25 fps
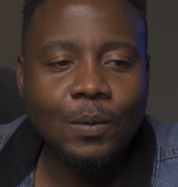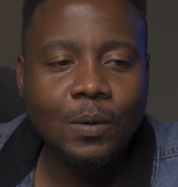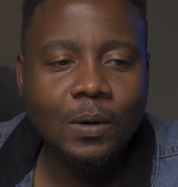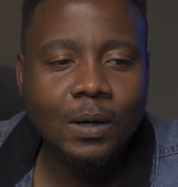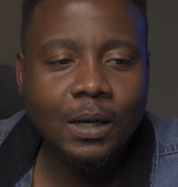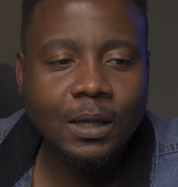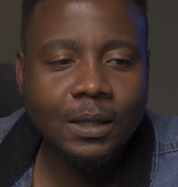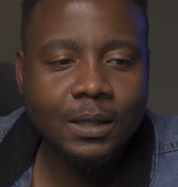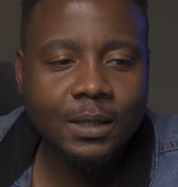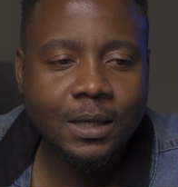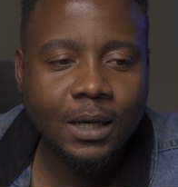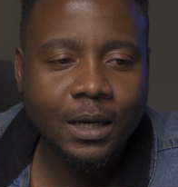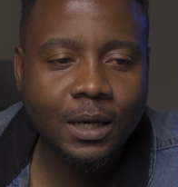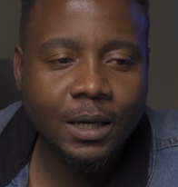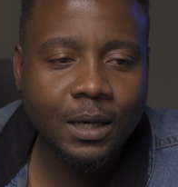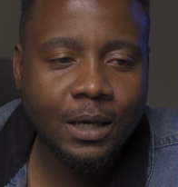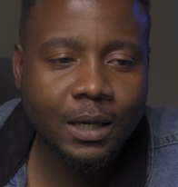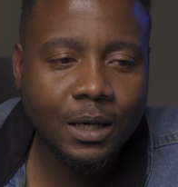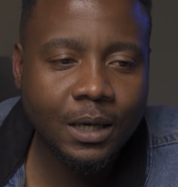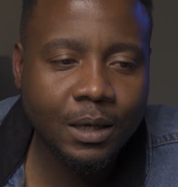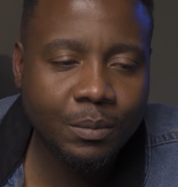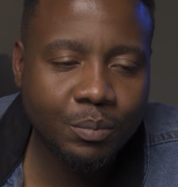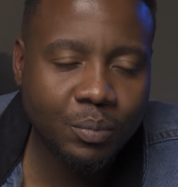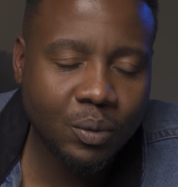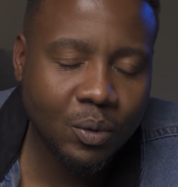gonna attack
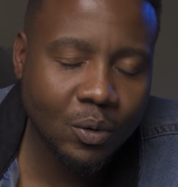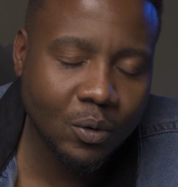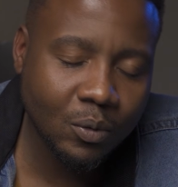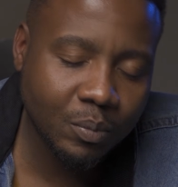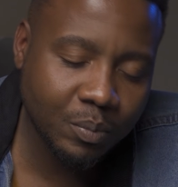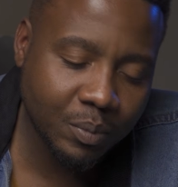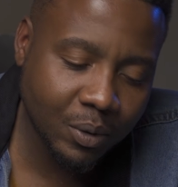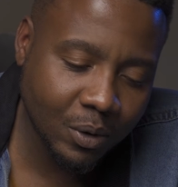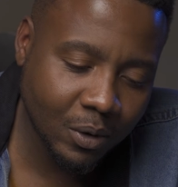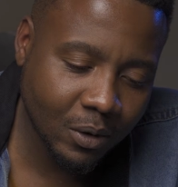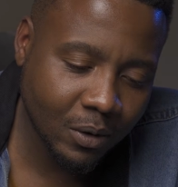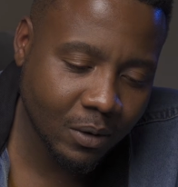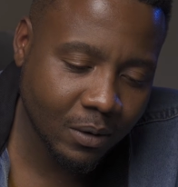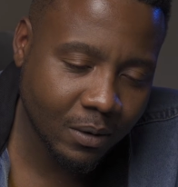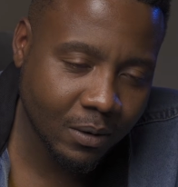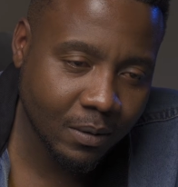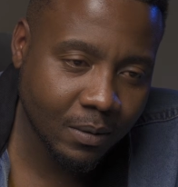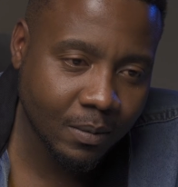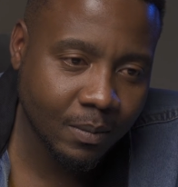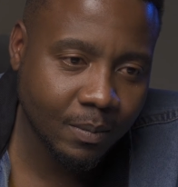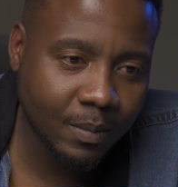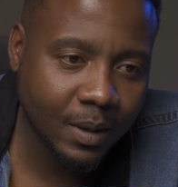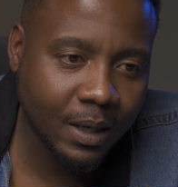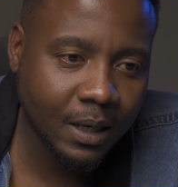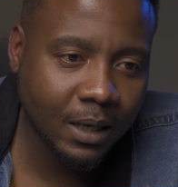Ipupo
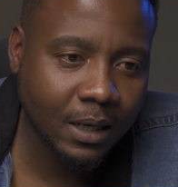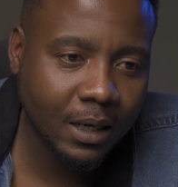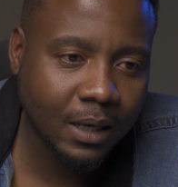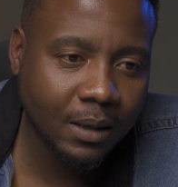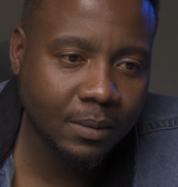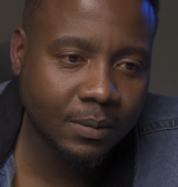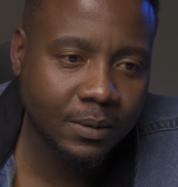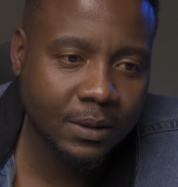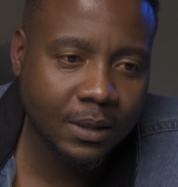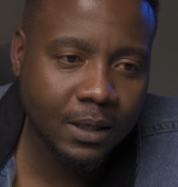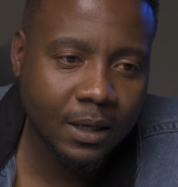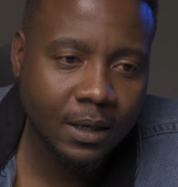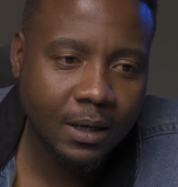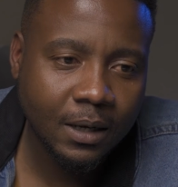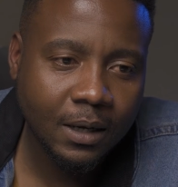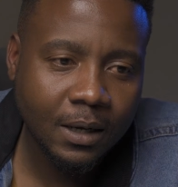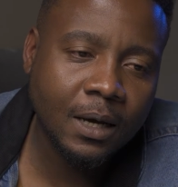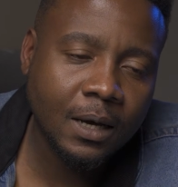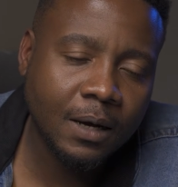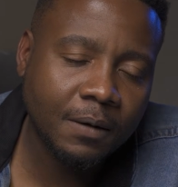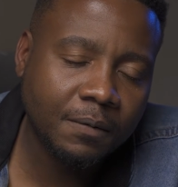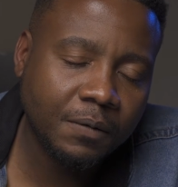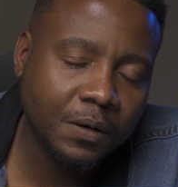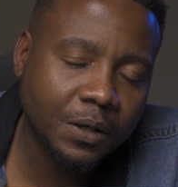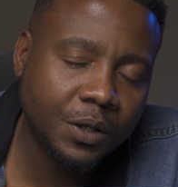by Kabza,
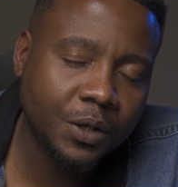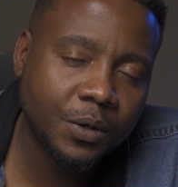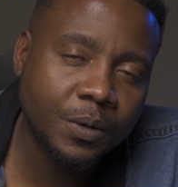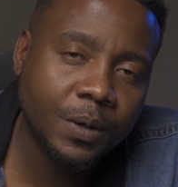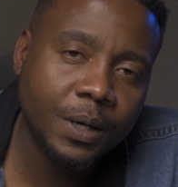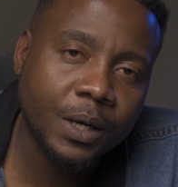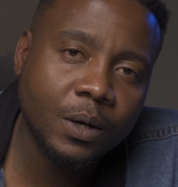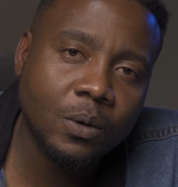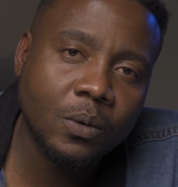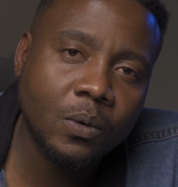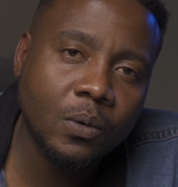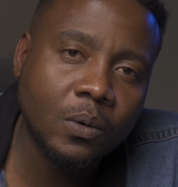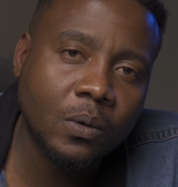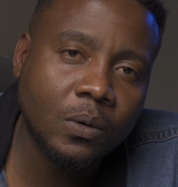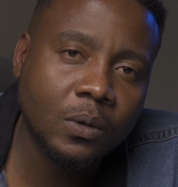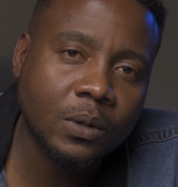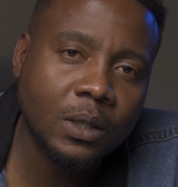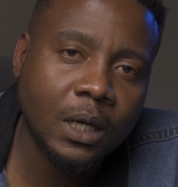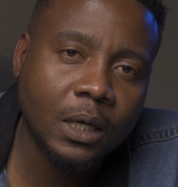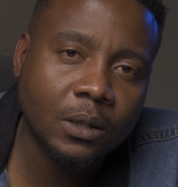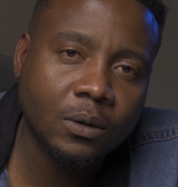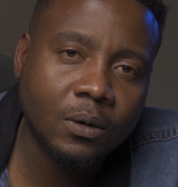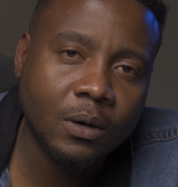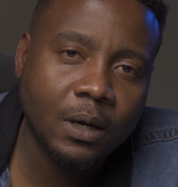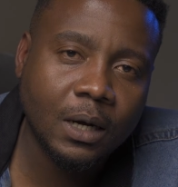featuring
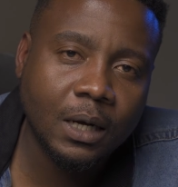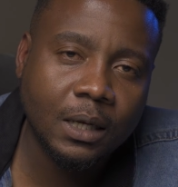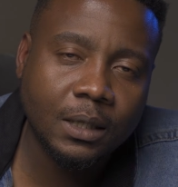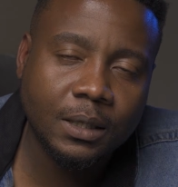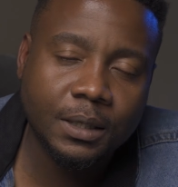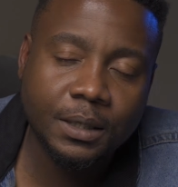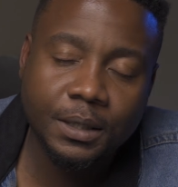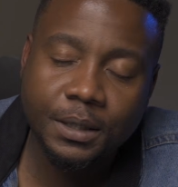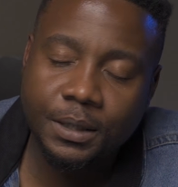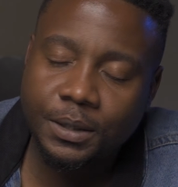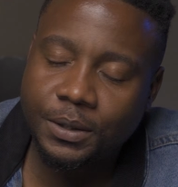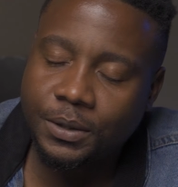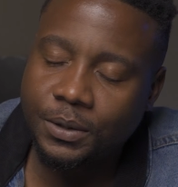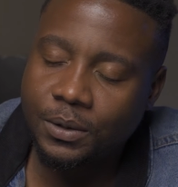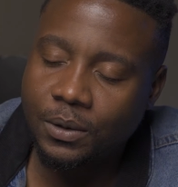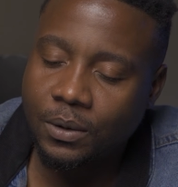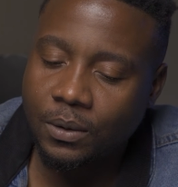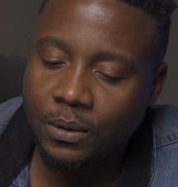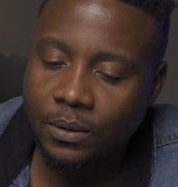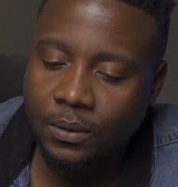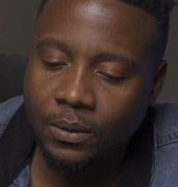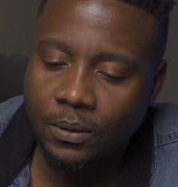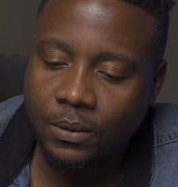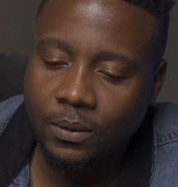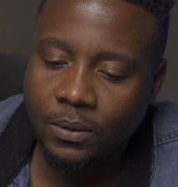Tato Hatsi.
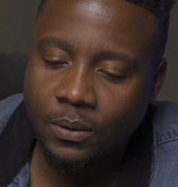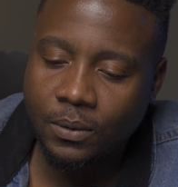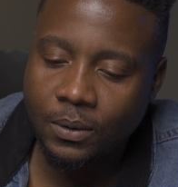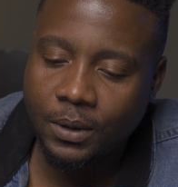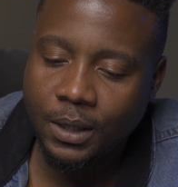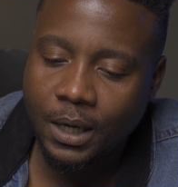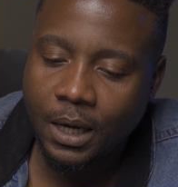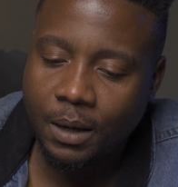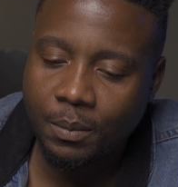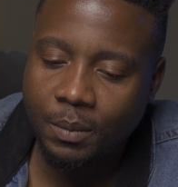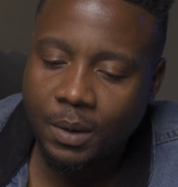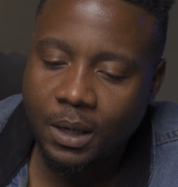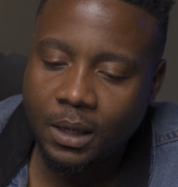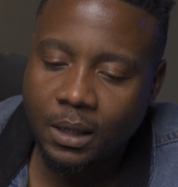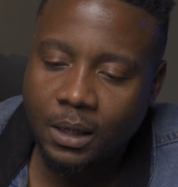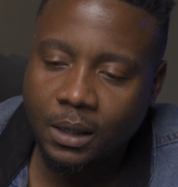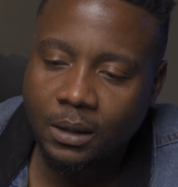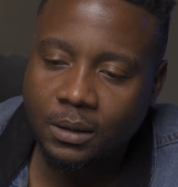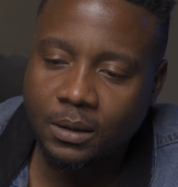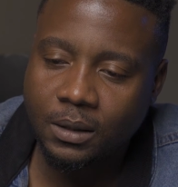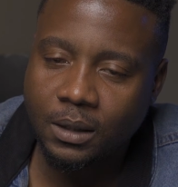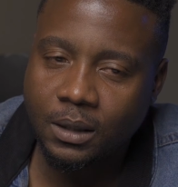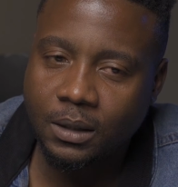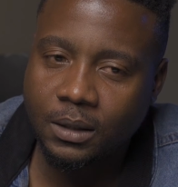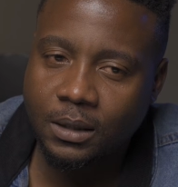So yeah, man,
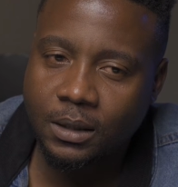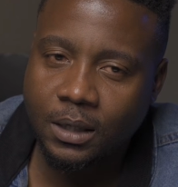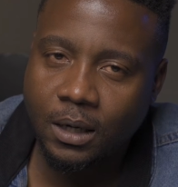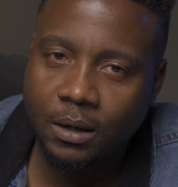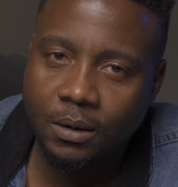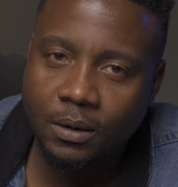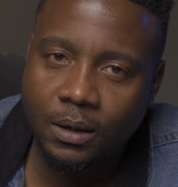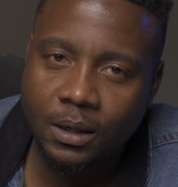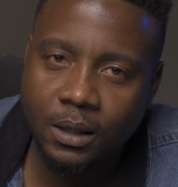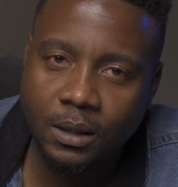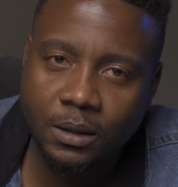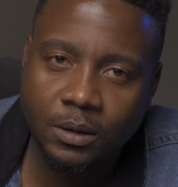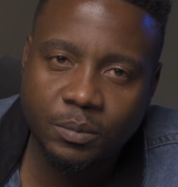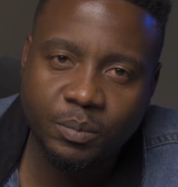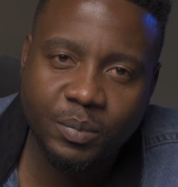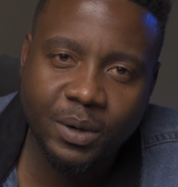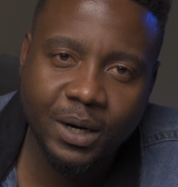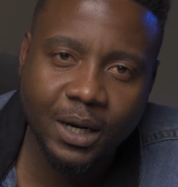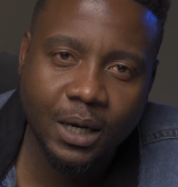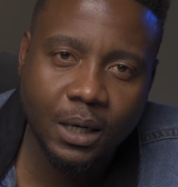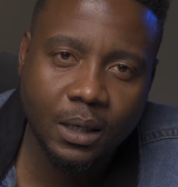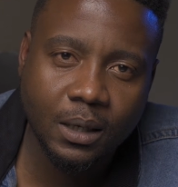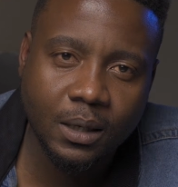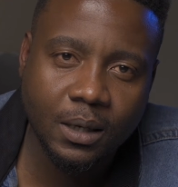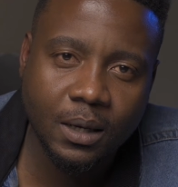let's listen how it is,
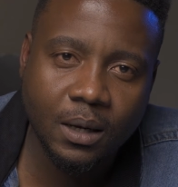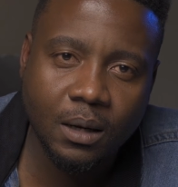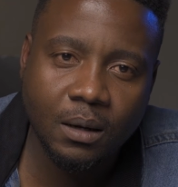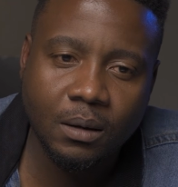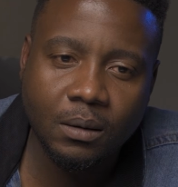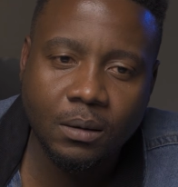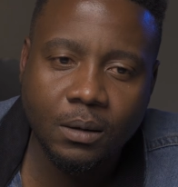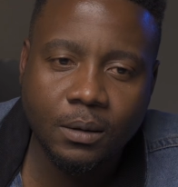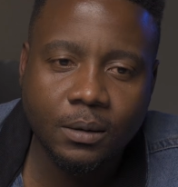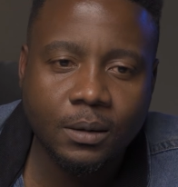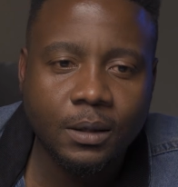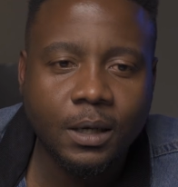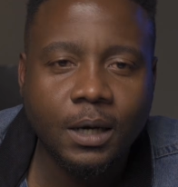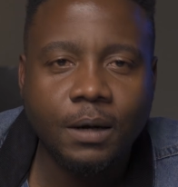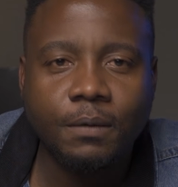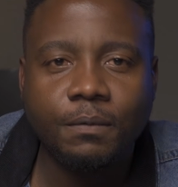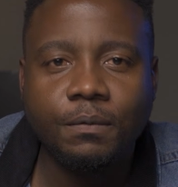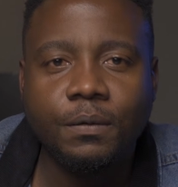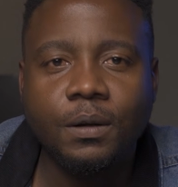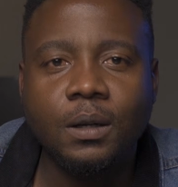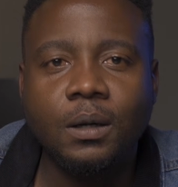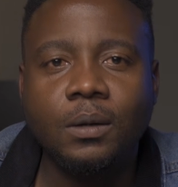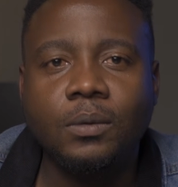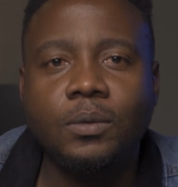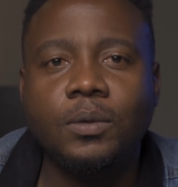break it down, and yeah,
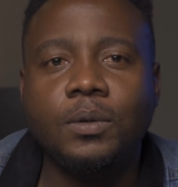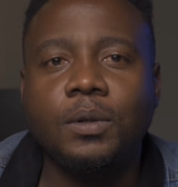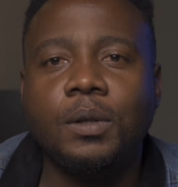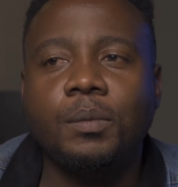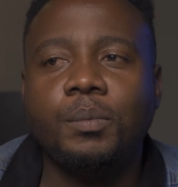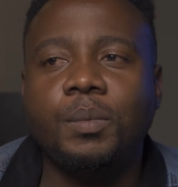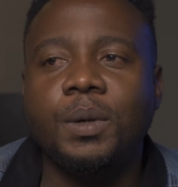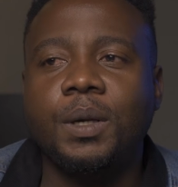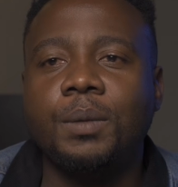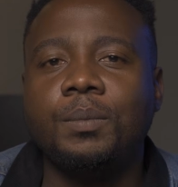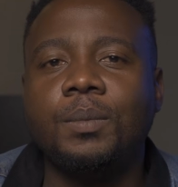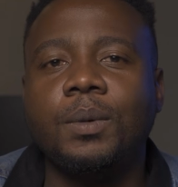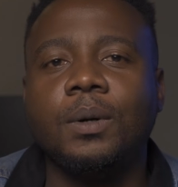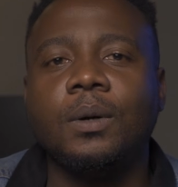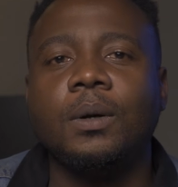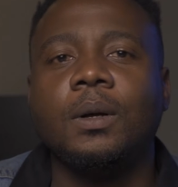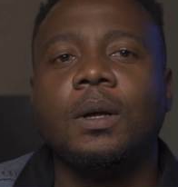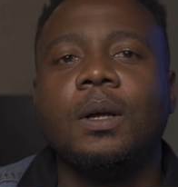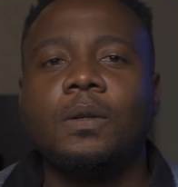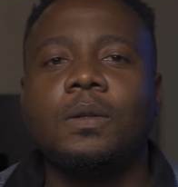feed it to the people.